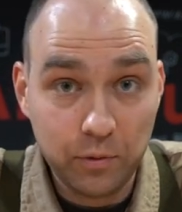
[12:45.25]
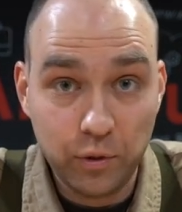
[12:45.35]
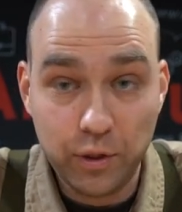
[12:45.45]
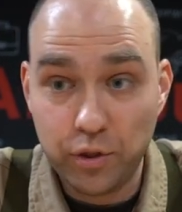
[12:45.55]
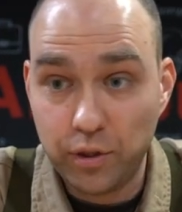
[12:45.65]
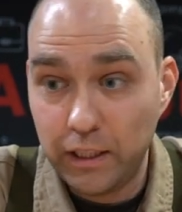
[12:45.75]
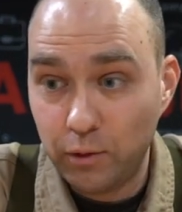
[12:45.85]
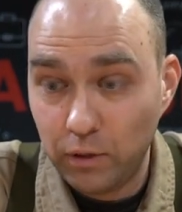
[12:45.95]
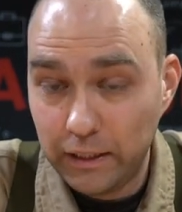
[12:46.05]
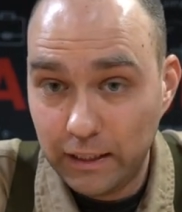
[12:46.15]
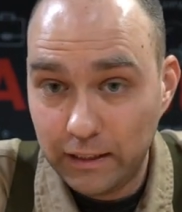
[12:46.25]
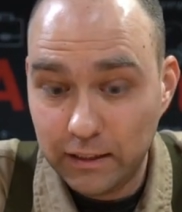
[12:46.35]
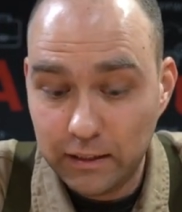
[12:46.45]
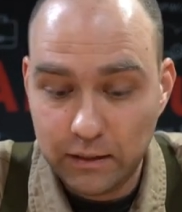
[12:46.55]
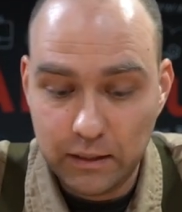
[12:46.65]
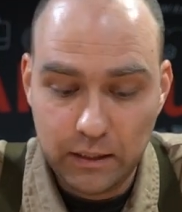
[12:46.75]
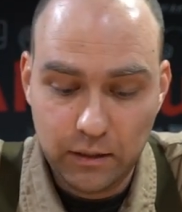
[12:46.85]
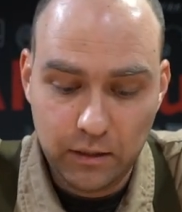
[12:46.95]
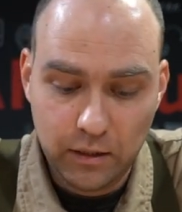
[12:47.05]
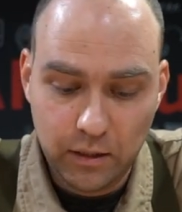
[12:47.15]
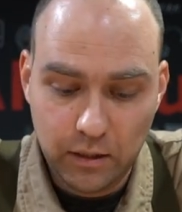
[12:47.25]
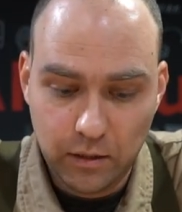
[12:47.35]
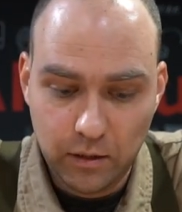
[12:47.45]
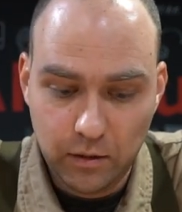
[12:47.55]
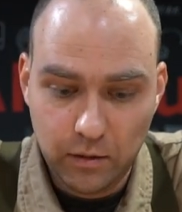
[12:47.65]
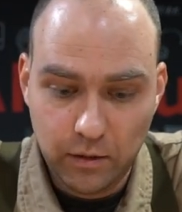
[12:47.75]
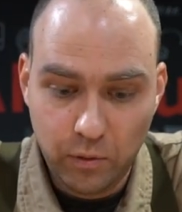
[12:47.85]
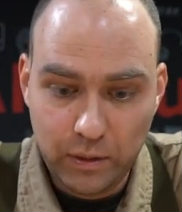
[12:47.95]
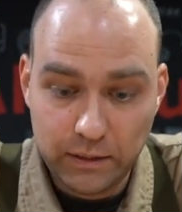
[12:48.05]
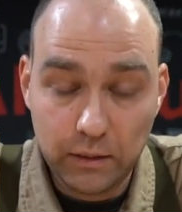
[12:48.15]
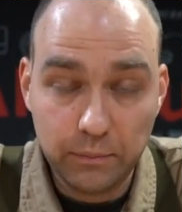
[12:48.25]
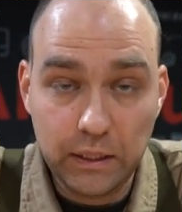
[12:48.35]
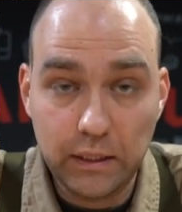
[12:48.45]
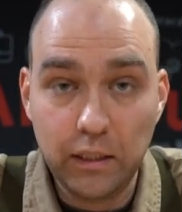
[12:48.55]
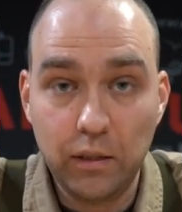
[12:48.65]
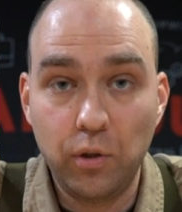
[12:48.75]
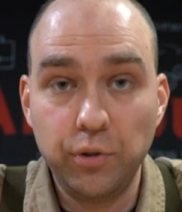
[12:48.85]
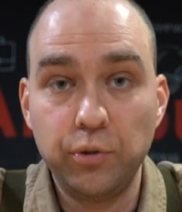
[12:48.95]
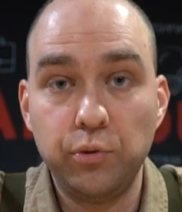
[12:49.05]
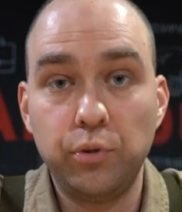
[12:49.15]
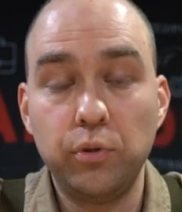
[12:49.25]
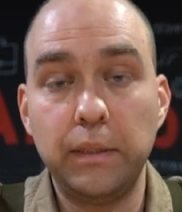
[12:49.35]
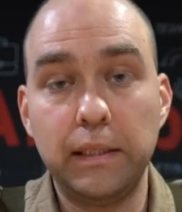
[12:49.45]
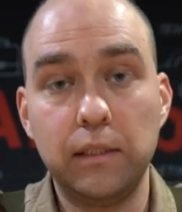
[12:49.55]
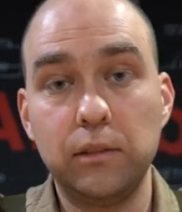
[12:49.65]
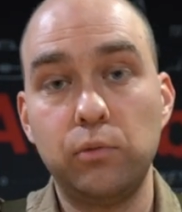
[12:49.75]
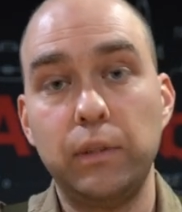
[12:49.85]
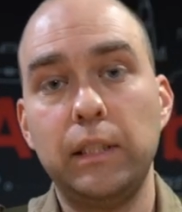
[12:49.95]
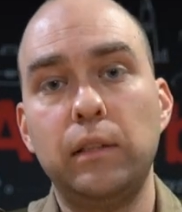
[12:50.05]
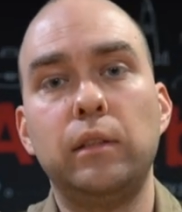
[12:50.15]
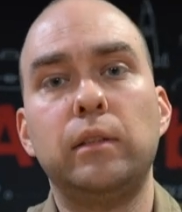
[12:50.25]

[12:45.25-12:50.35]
which equally exists in the Western media, on YouTube and elsewhere.